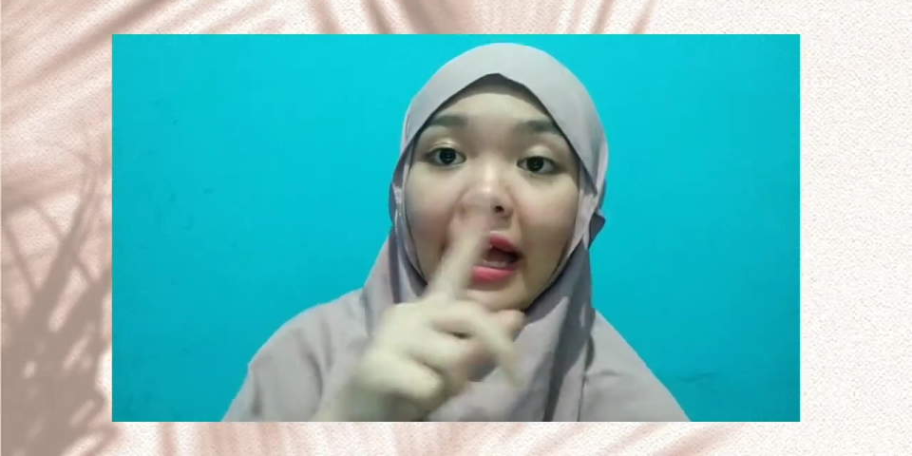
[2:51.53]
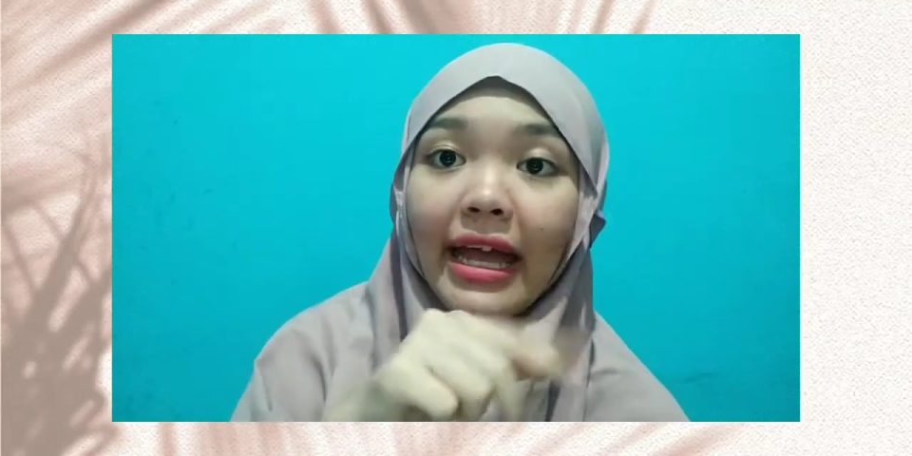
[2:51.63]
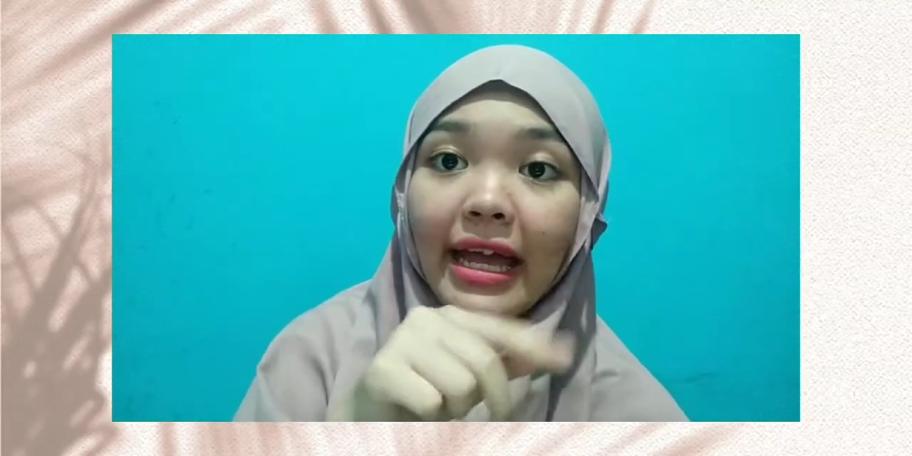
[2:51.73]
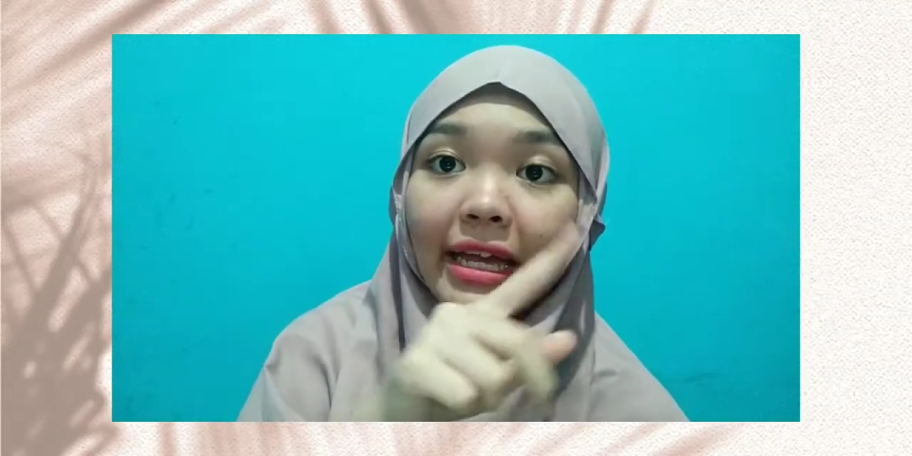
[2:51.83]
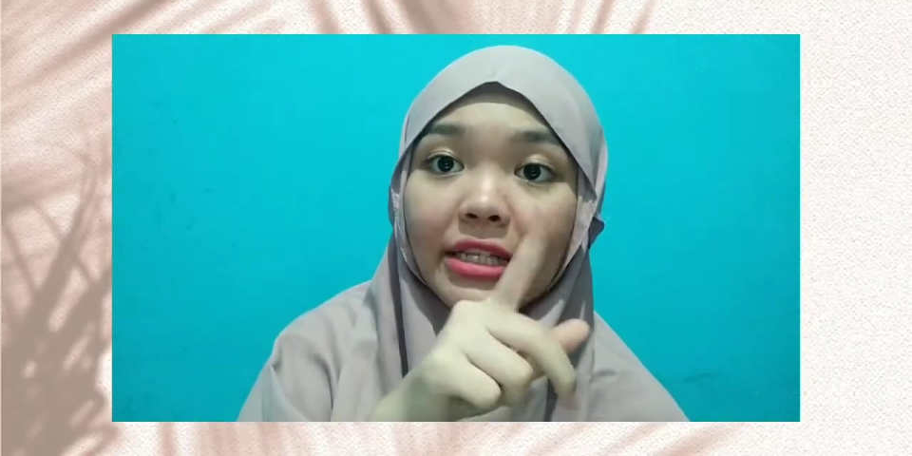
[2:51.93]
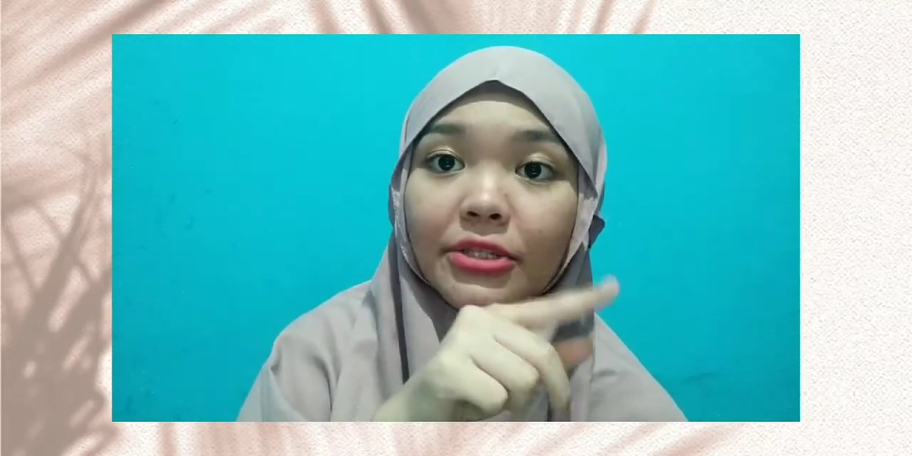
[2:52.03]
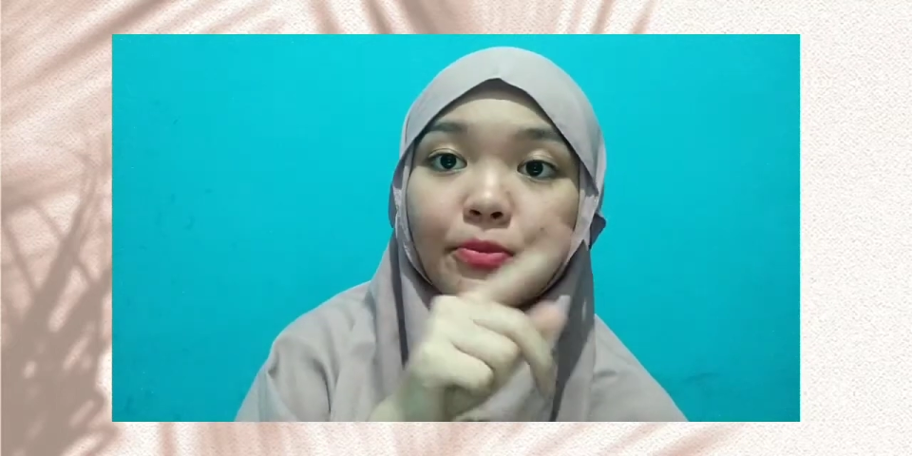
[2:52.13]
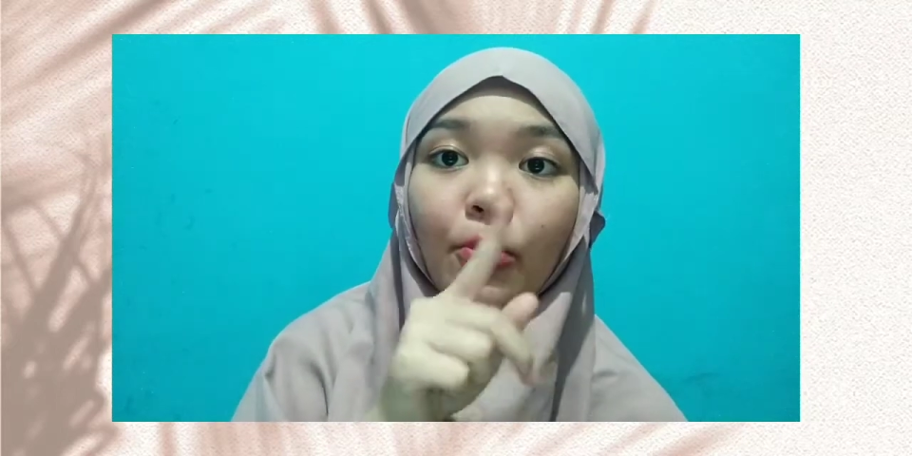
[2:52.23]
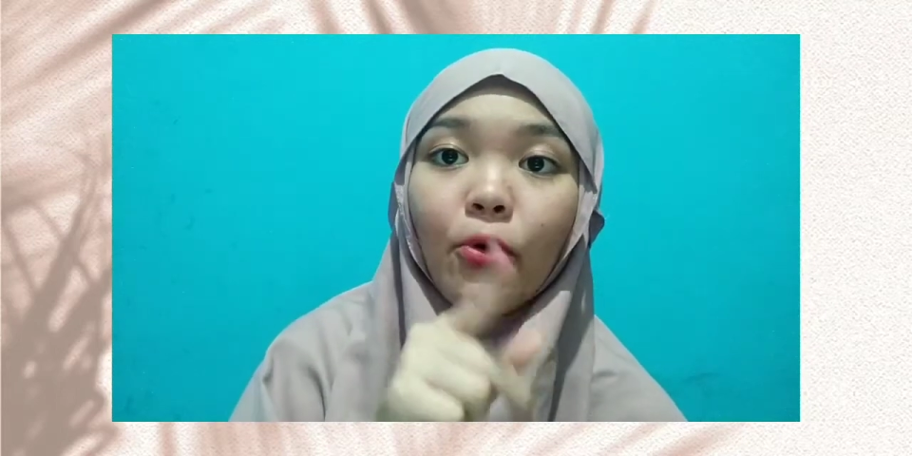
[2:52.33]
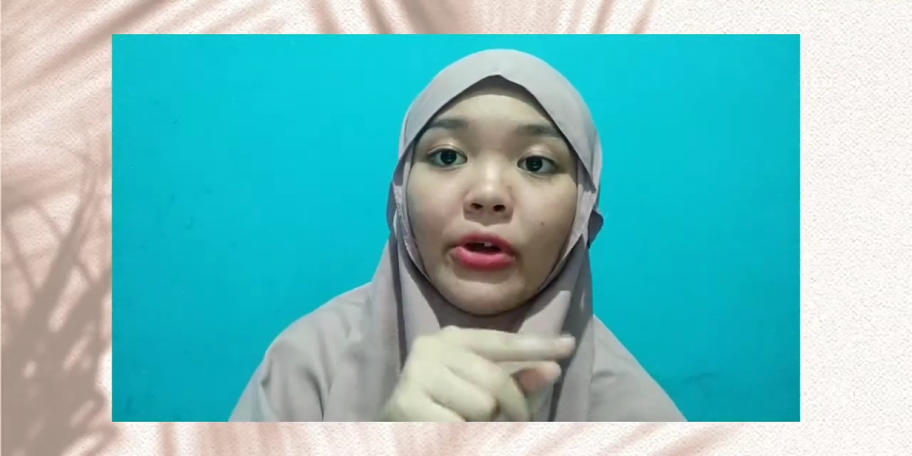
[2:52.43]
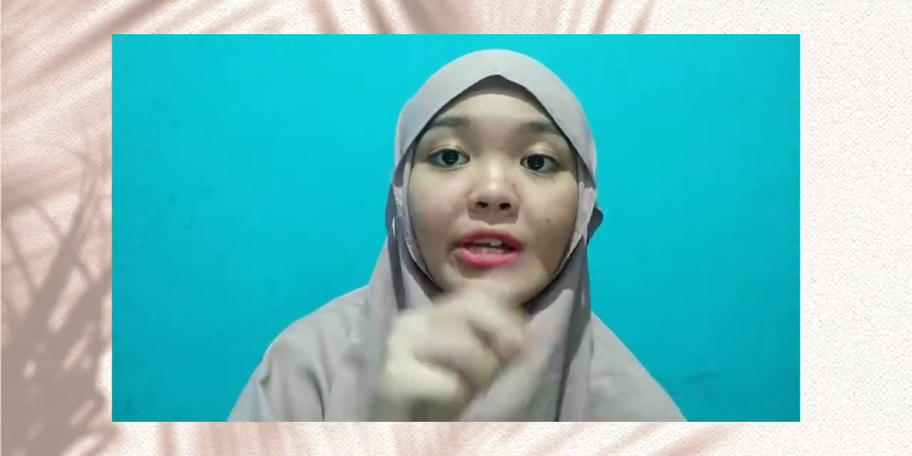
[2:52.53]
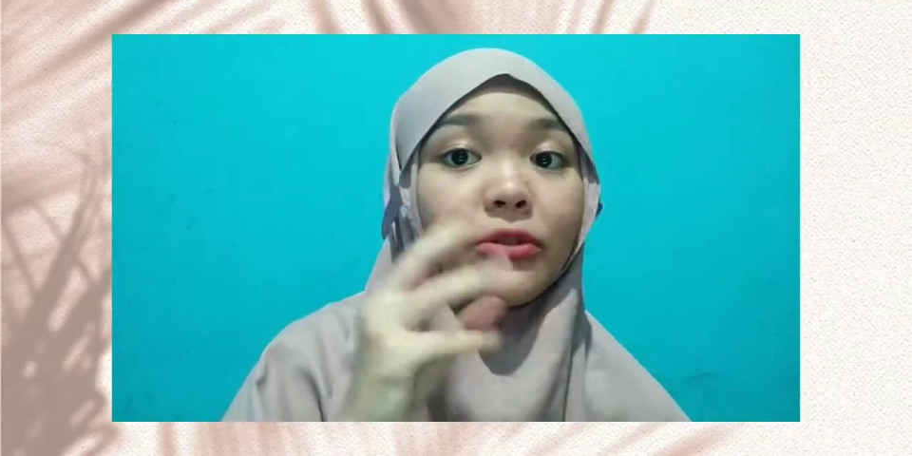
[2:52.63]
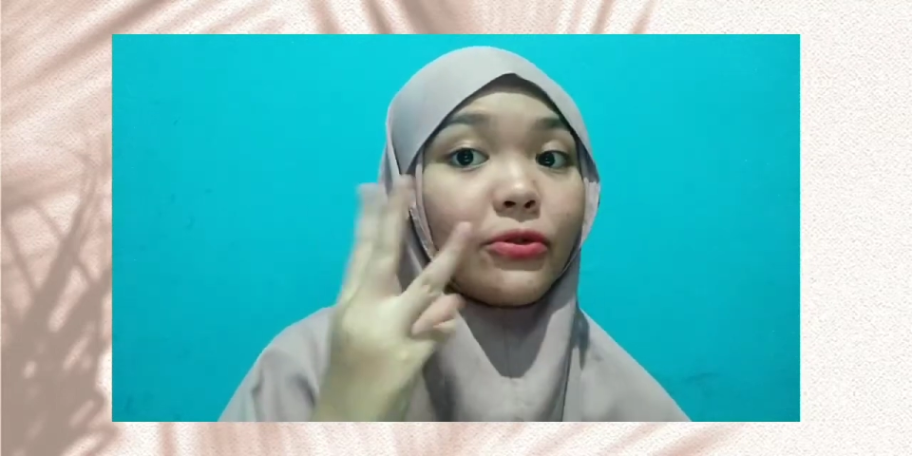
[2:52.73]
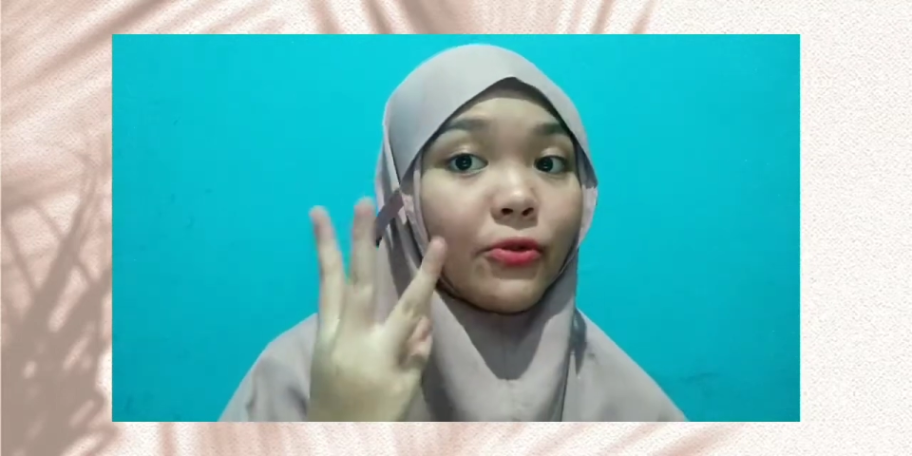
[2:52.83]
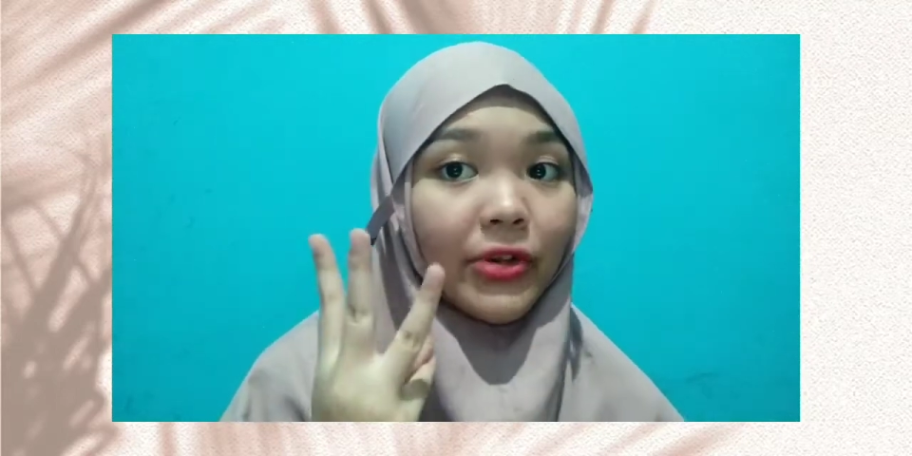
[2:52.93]

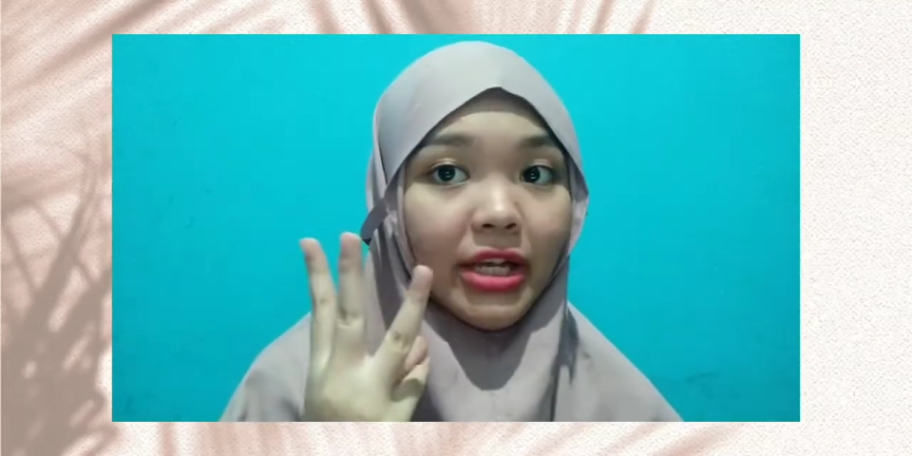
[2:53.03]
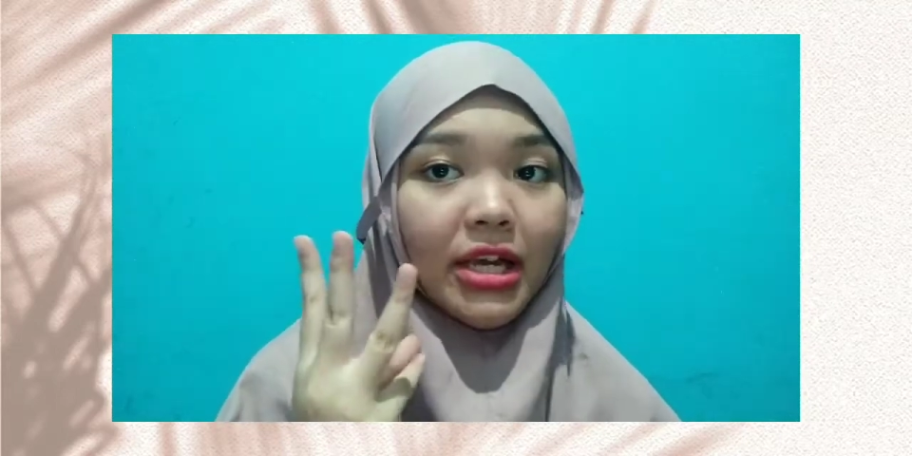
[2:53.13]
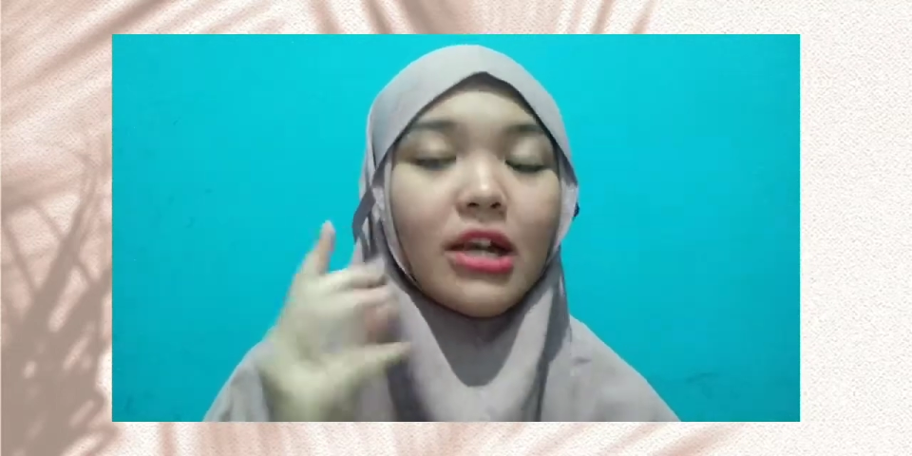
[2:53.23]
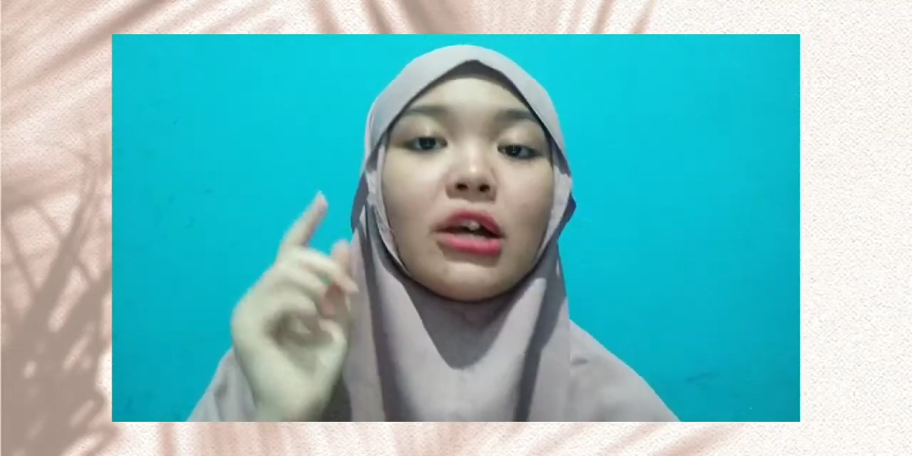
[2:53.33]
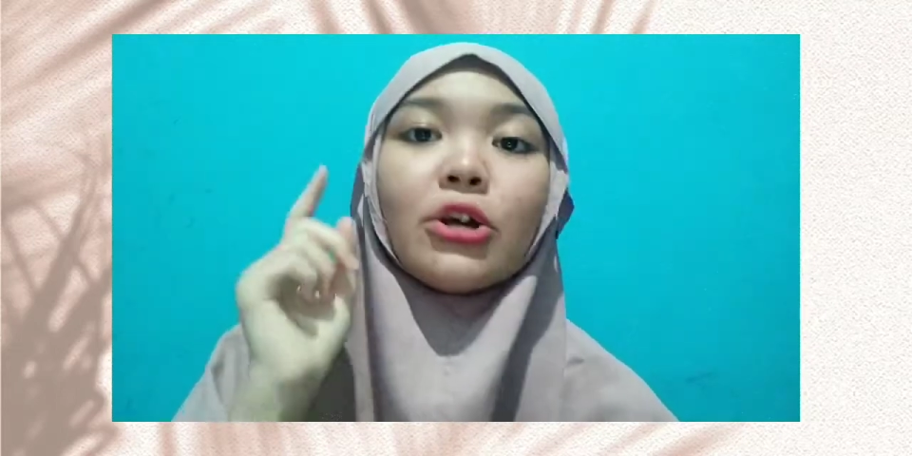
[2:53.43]
8.3